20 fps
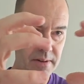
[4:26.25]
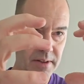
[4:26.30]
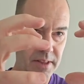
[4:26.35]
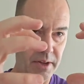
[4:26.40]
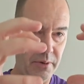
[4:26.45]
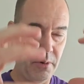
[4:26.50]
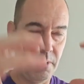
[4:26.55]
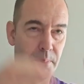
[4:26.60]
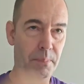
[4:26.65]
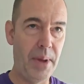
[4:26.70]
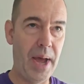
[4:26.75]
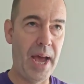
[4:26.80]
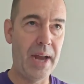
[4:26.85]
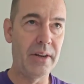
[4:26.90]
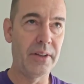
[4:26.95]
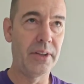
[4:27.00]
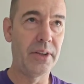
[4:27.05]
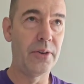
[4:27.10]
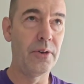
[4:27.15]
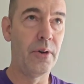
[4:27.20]
they were
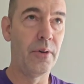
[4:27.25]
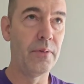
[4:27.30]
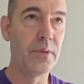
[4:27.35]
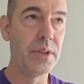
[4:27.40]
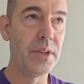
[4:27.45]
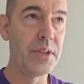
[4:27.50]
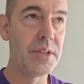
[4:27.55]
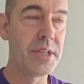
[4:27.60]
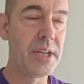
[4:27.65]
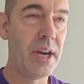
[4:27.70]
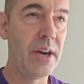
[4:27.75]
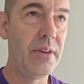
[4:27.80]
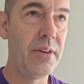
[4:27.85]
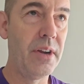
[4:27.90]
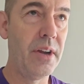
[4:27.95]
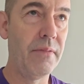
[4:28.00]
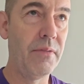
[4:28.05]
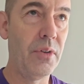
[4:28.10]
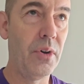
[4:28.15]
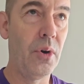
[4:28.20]
battling over this
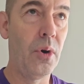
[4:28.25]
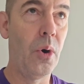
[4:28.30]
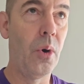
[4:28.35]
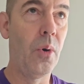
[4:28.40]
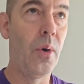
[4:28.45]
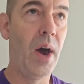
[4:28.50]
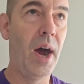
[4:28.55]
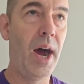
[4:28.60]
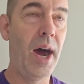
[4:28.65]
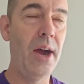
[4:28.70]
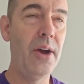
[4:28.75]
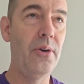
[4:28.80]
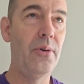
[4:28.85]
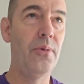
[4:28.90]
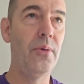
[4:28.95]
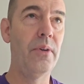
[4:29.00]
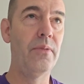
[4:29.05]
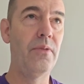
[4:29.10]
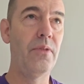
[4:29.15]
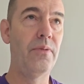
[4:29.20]
area of the Ohio
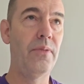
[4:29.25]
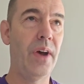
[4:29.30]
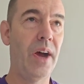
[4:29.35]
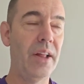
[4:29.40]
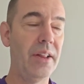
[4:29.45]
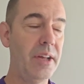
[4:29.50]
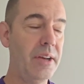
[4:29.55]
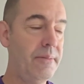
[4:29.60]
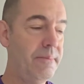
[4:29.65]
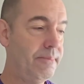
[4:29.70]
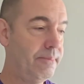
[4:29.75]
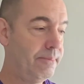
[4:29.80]
River Valley.